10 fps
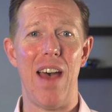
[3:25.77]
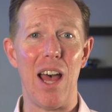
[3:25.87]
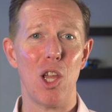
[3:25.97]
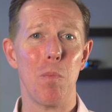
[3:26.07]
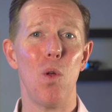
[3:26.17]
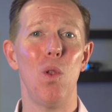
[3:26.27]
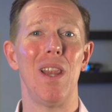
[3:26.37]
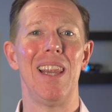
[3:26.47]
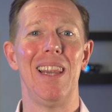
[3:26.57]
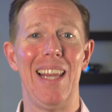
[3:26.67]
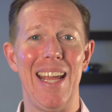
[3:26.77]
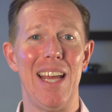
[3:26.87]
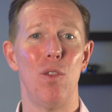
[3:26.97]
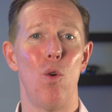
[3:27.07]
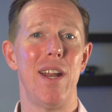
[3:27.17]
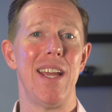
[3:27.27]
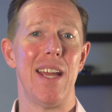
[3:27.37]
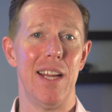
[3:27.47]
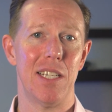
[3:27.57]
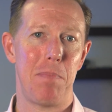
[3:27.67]
valuable
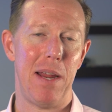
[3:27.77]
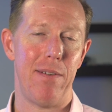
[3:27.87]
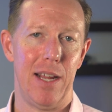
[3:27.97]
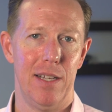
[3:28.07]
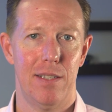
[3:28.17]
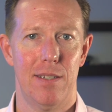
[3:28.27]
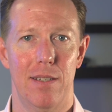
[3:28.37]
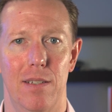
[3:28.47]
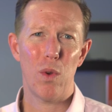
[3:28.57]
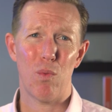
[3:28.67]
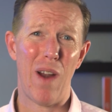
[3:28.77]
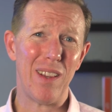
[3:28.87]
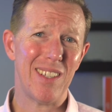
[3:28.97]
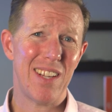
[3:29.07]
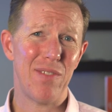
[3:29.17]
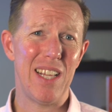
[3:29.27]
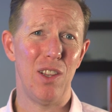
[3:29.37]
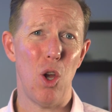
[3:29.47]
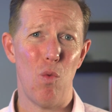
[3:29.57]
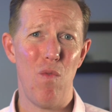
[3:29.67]
landlording experience. With relatively
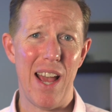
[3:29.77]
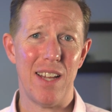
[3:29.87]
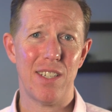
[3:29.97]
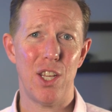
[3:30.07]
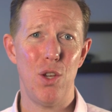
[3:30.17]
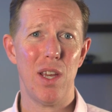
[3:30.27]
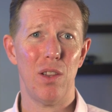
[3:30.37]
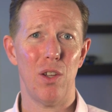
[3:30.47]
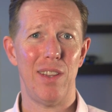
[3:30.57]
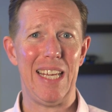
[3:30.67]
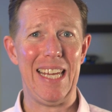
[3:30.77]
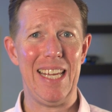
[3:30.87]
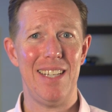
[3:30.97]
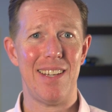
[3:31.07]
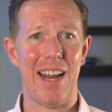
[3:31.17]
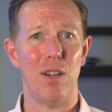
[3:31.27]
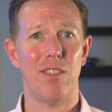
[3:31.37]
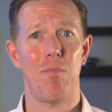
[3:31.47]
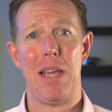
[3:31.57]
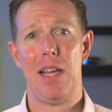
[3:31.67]
low risk, you can learn the ins and
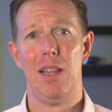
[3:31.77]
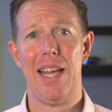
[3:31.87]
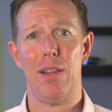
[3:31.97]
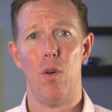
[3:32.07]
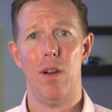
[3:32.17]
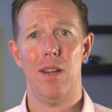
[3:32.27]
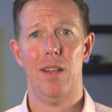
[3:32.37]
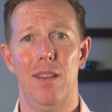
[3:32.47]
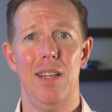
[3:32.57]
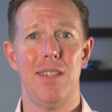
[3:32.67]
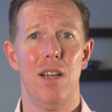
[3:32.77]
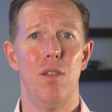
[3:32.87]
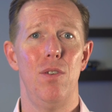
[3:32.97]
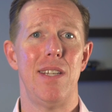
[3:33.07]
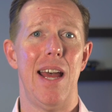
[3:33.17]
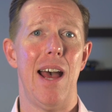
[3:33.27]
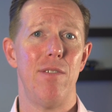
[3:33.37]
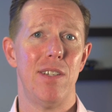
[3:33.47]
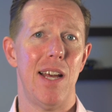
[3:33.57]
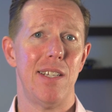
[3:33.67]
outs of being a landlord. This includes
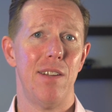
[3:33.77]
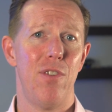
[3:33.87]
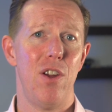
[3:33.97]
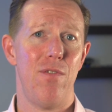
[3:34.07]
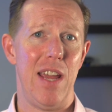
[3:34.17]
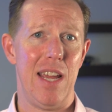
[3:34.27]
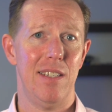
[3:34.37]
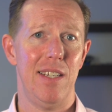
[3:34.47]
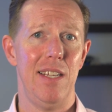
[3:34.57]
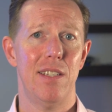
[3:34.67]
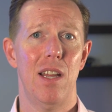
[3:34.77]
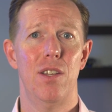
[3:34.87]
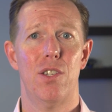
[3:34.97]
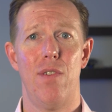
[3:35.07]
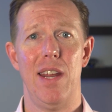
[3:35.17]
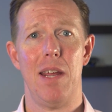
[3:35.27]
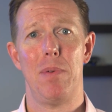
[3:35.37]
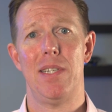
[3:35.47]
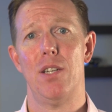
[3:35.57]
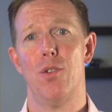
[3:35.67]
advertising for your vacancies, screening
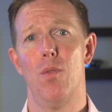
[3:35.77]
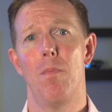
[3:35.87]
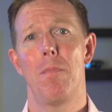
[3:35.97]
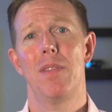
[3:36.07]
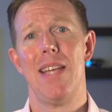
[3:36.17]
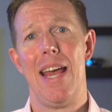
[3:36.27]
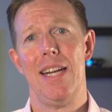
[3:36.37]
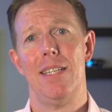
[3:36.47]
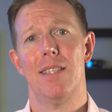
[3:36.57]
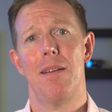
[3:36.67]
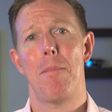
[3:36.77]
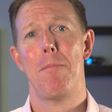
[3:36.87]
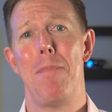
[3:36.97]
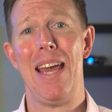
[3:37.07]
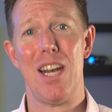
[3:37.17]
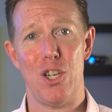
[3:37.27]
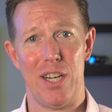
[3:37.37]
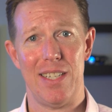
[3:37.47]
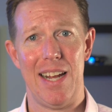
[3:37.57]
potential tenants, managing